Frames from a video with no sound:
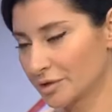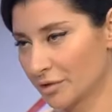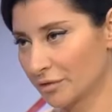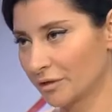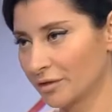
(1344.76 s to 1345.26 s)

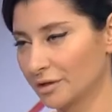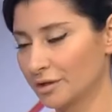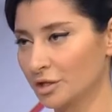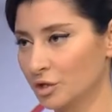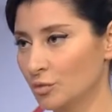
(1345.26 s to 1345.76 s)
so you think
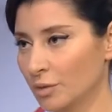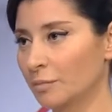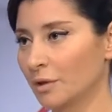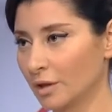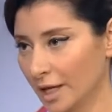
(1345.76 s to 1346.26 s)
that the new
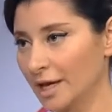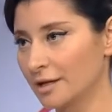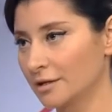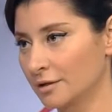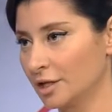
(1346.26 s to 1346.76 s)
people
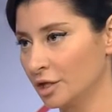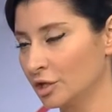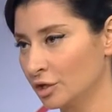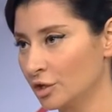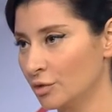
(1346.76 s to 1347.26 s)
in the
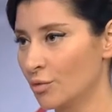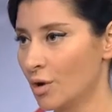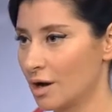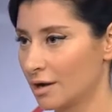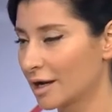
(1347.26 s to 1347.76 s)
EU